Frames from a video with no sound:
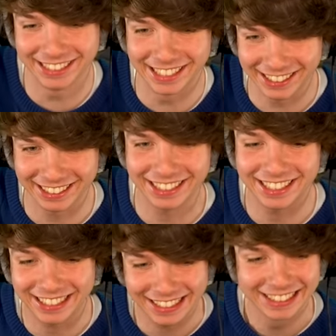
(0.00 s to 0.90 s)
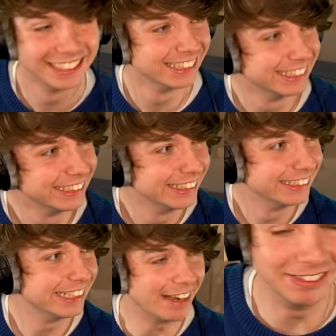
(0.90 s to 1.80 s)

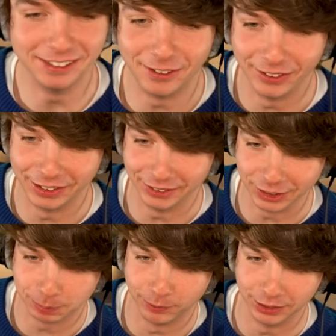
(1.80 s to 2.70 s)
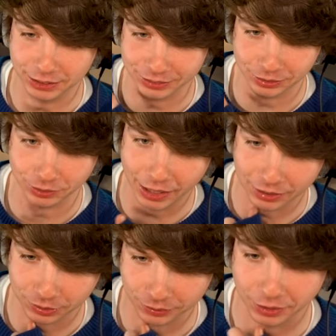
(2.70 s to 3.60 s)
I mean, Nolan, at this point, you're
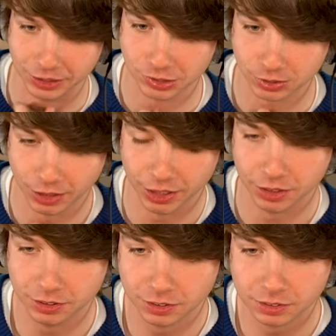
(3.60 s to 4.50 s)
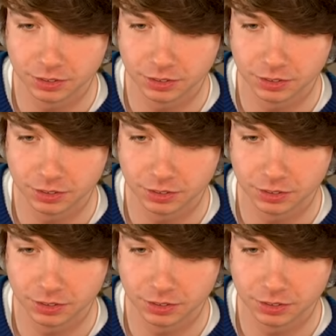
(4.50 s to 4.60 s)
ready to enlist, right?